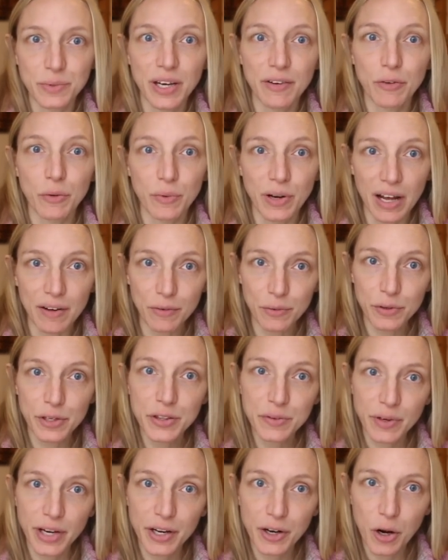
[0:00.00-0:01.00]
We have a
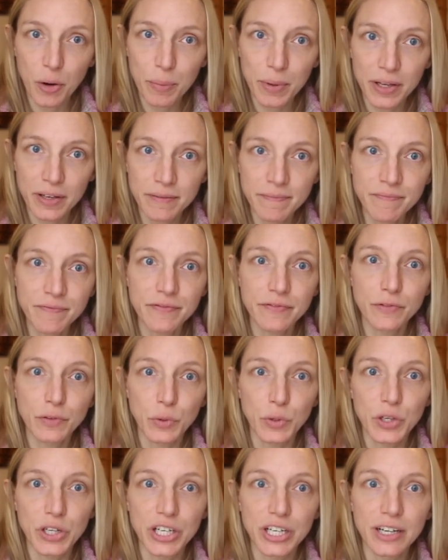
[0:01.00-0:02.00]
Ravelry thread open
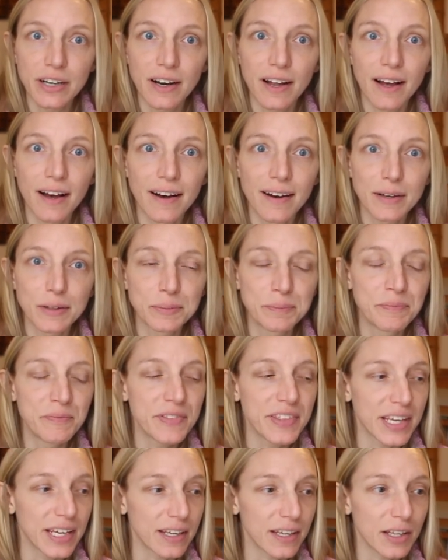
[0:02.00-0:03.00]
for um,
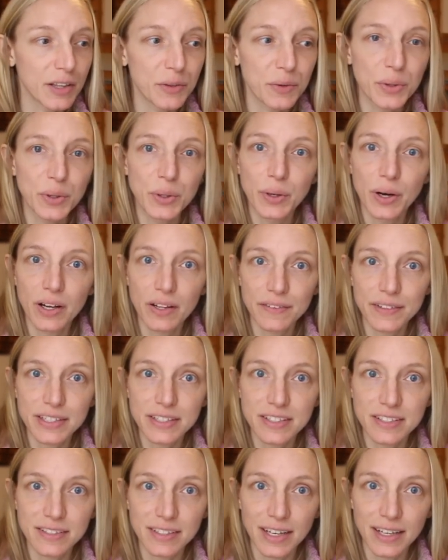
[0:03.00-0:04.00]
thinking through all these
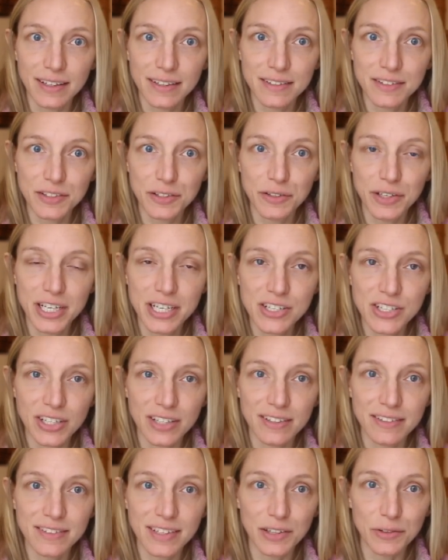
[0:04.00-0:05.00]
design
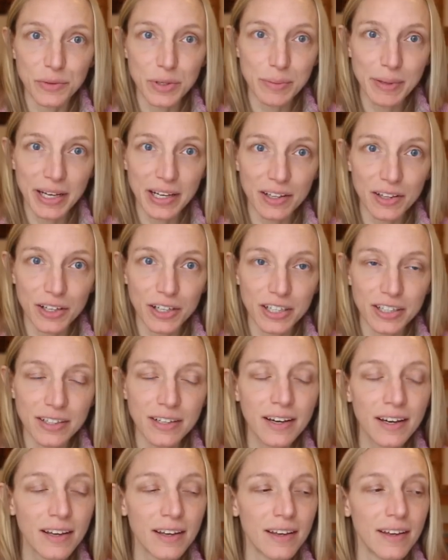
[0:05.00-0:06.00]
considerations and the remake
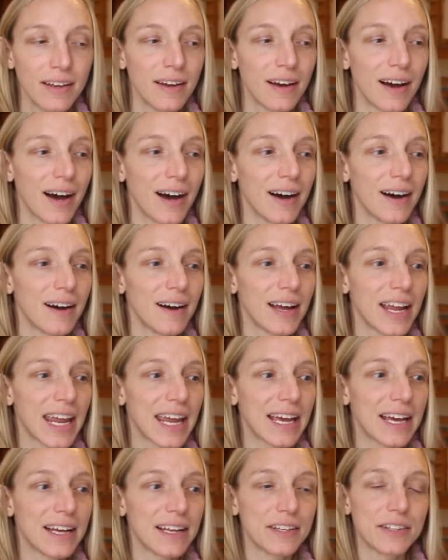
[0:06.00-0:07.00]
along, uh,
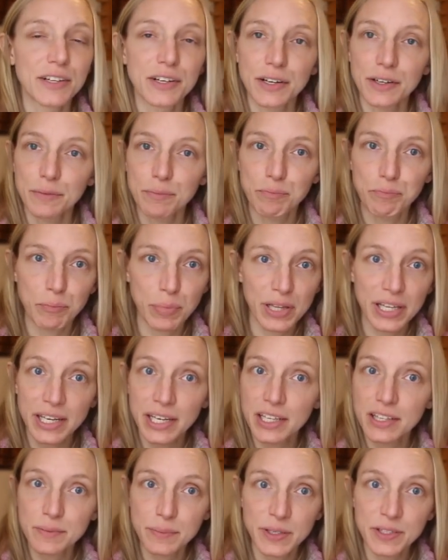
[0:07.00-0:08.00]
and there are
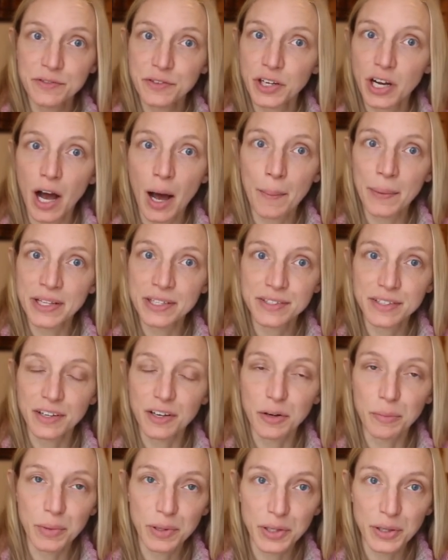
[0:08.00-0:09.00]
plenty of space for comments
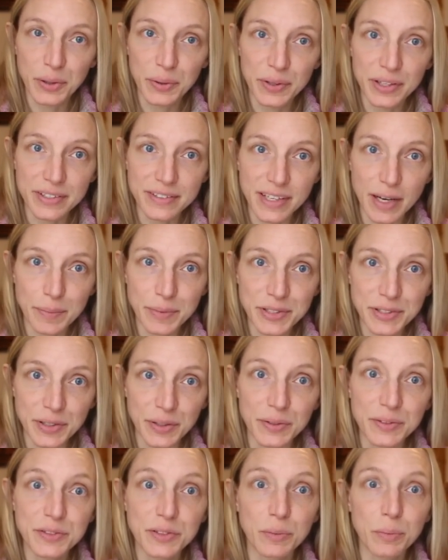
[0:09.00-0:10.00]
here below this
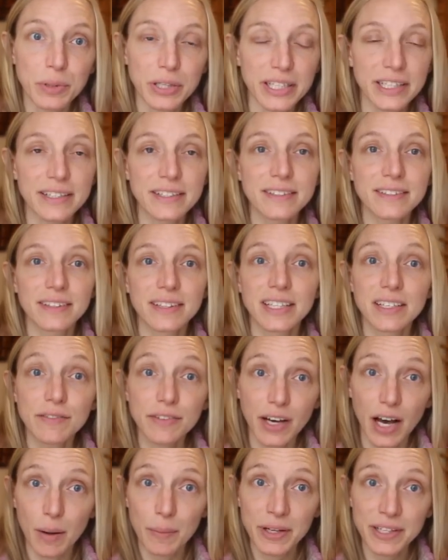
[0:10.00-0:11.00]
episode. So please leave
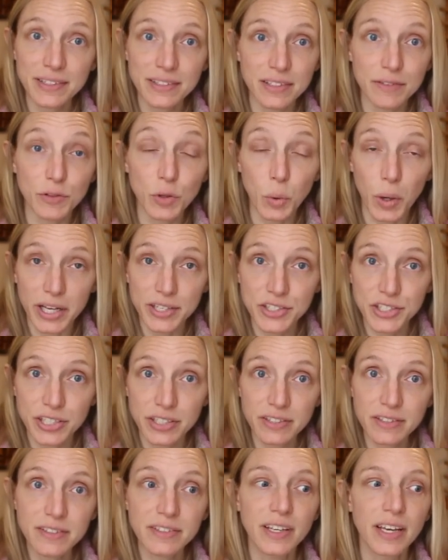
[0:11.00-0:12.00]
comments, leave
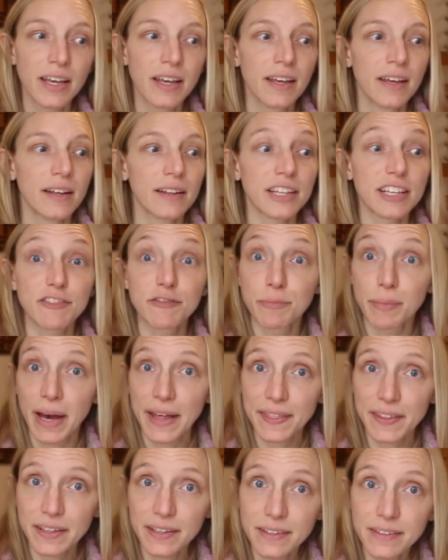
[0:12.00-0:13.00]
questions, leave
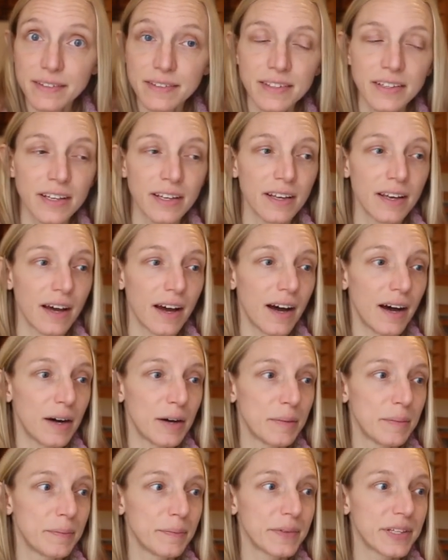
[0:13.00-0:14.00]
methods.
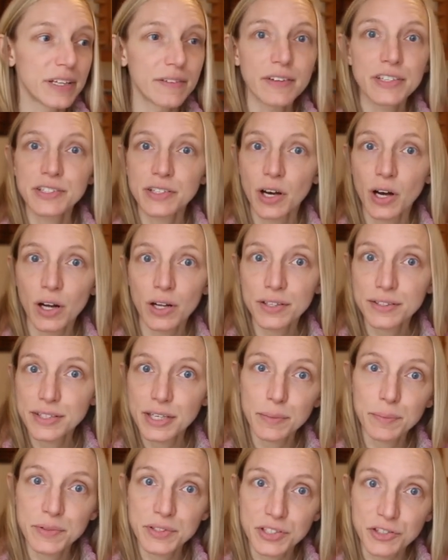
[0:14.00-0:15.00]
Um, give us all
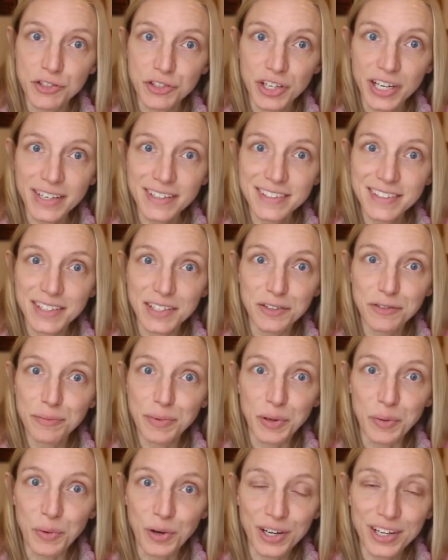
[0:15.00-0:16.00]
tips and tricks that you've
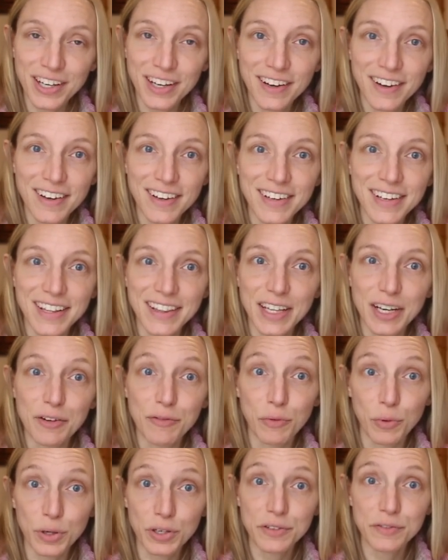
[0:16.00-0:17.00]
been working on and that
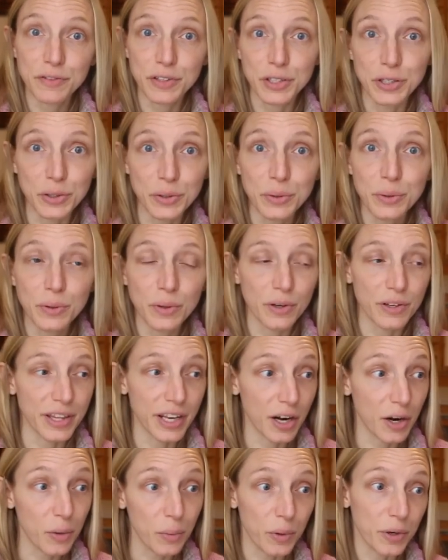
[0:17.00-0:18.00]
have worked for you or
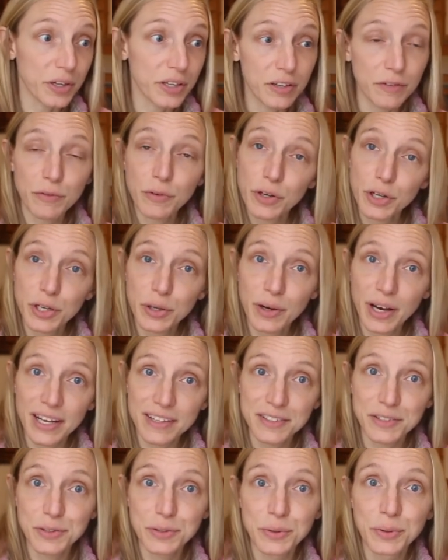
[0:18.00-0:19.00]
that are working for you
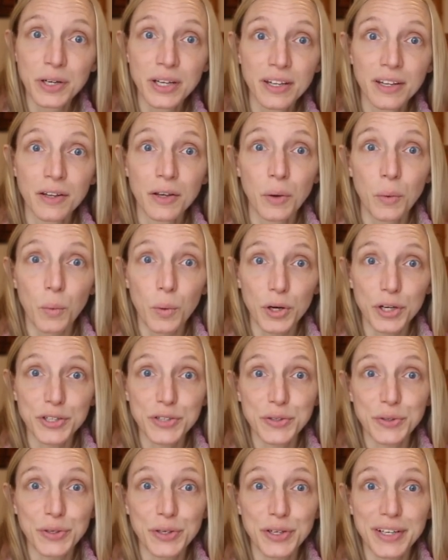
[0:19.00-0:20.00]
as you work
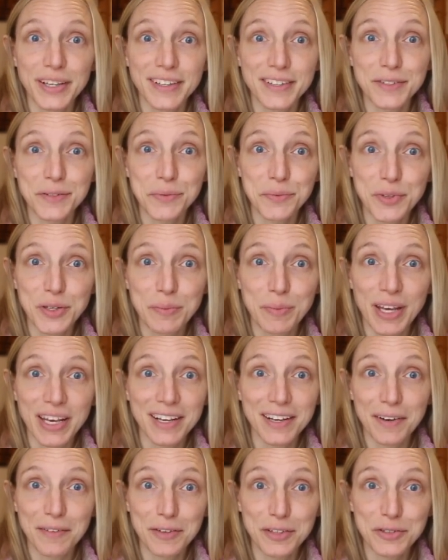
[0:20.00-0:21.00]
toward this
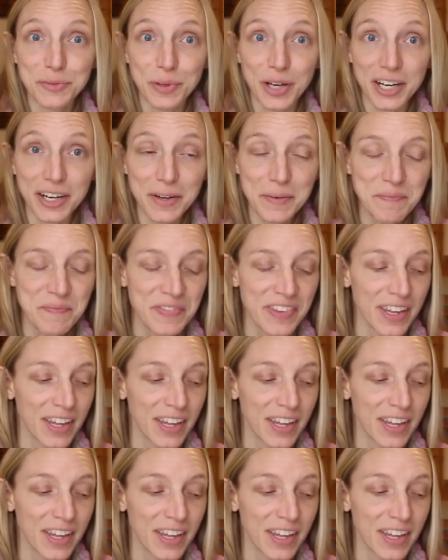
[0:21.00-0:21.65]
remake of a sweater.